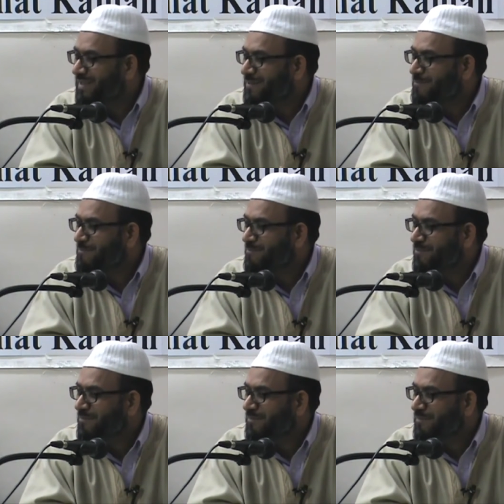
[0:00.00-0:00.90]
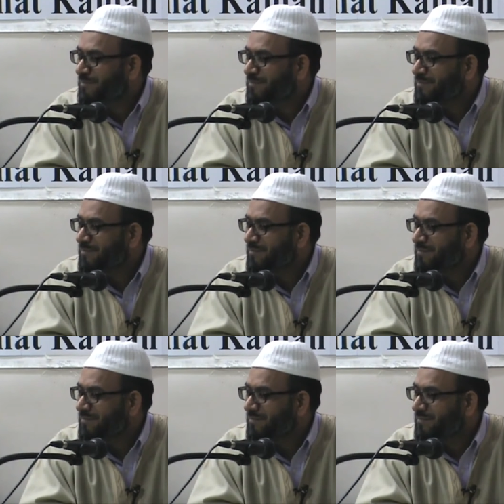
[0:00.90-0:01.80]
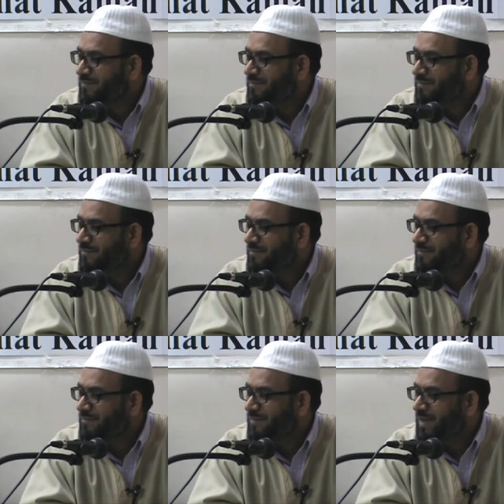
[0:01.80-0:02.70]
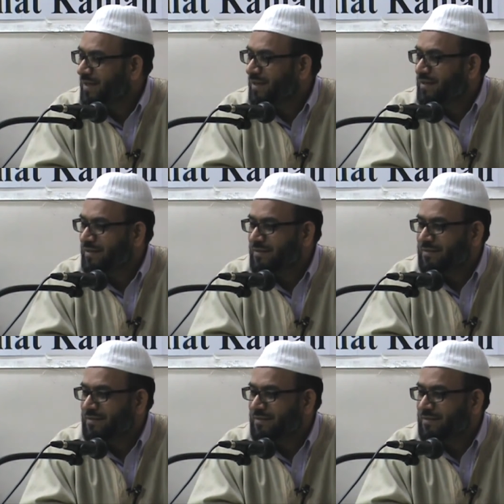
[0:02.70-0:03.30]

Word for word: it? Huh?